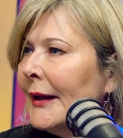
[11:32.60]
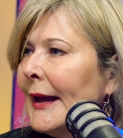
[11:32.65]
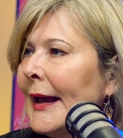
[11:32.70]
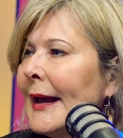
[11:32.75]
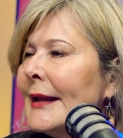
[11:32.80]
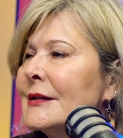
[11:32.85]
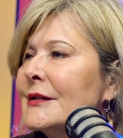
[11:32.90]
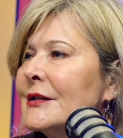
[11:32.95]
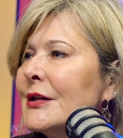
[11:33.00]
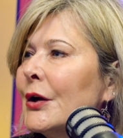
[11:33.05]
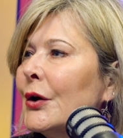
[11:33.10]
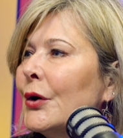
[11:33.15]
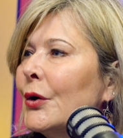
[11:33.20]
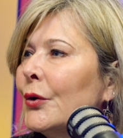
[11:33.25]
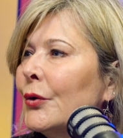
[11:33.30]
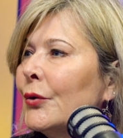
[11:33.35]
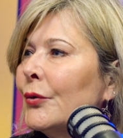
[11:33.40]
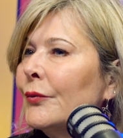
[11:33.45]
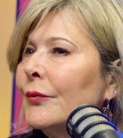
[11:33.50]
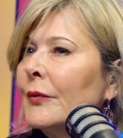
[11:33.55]
And
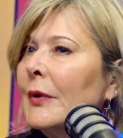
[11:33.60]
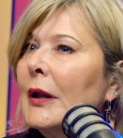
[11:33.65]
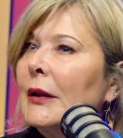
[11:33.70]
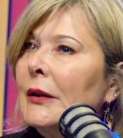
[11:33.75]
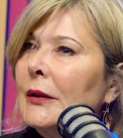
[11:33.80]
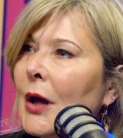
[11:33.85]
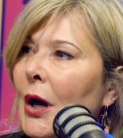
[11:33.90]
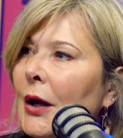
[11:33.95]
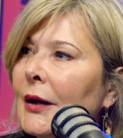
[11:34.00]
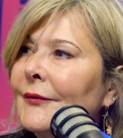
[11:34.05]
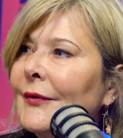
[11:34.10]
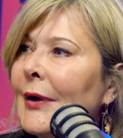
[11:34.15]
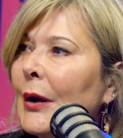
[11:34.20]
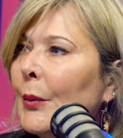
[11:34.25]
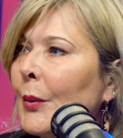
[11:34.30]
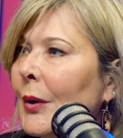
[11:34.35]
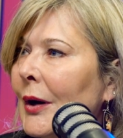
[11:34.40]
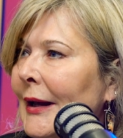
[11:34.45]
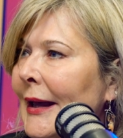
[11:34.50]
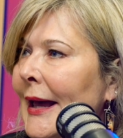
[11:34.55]
so a lot of
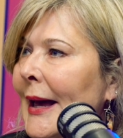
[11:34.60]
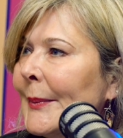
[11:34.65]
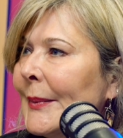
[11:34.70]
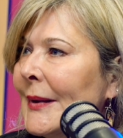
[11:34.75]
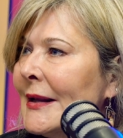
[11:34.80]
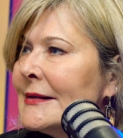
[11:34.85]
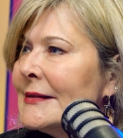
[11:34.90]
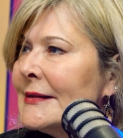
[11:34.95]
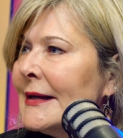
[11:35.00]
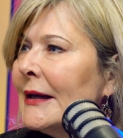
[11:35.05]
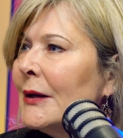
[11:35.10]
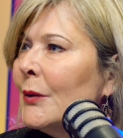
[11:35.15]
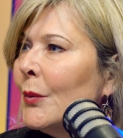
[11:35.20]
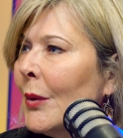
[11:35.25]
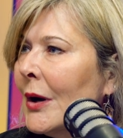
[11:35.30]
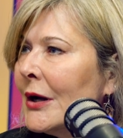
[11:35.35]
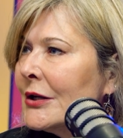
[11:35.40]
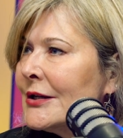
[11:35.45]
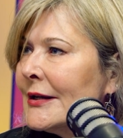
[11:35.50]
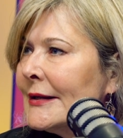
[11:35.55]
our work happens in
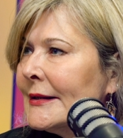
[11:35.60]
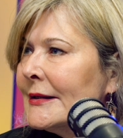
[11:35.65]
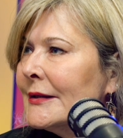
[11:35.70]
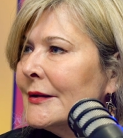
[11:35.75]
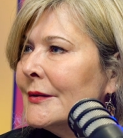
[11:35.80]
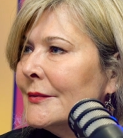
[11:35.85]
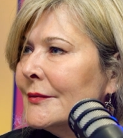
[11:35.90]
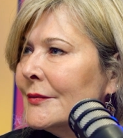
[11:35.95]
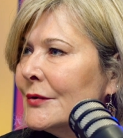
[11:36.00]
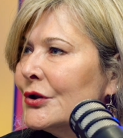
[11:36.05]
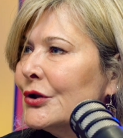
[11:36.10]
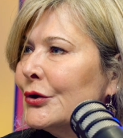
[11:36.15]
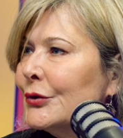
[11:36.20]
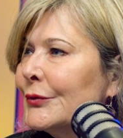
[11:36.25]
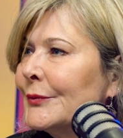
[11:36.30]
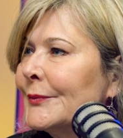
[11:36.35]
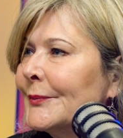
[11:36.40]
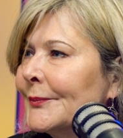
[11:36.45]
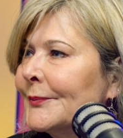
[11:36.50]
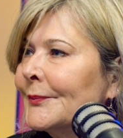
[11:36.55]
Washington,
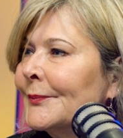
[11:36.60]
too.